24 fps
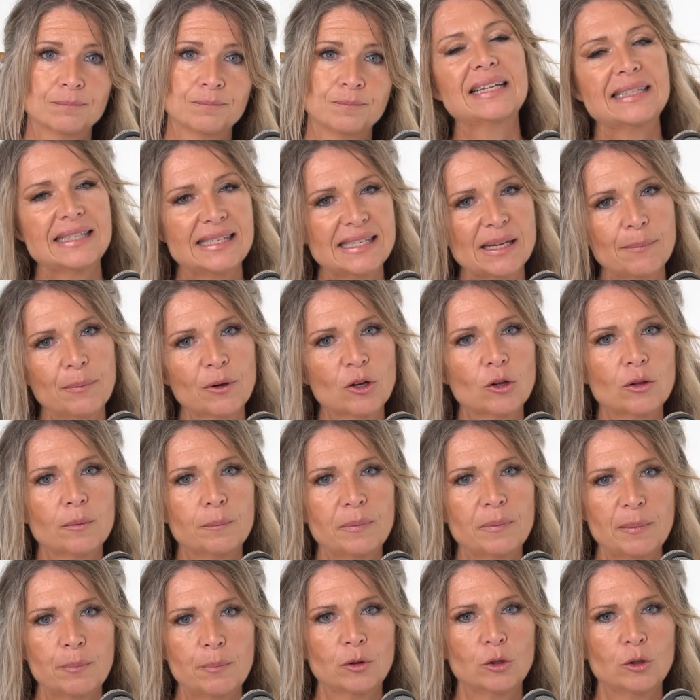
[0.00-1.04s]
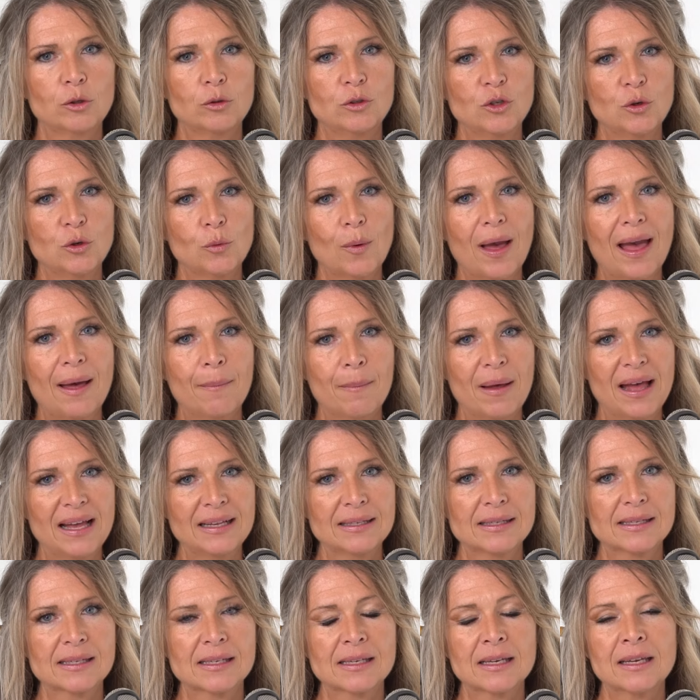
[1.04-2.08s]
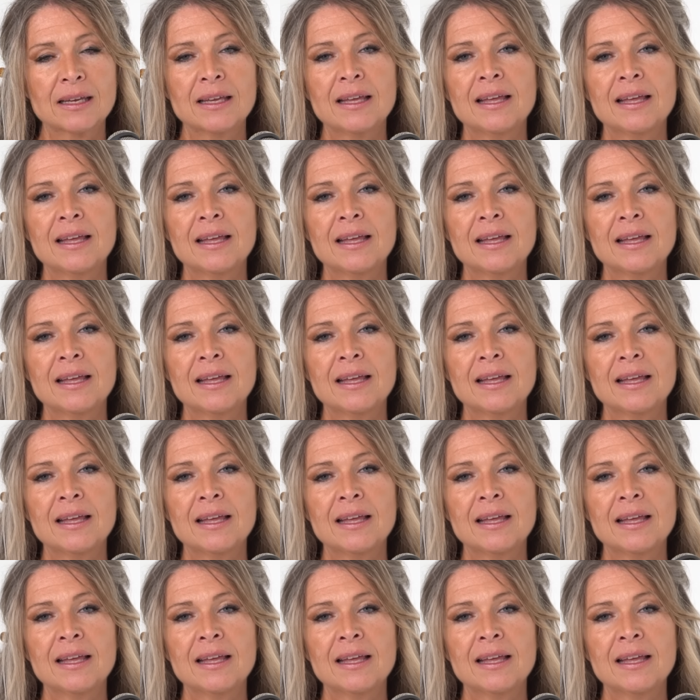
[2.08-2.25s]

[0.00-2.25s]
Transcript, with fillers: It's typical in people who do MS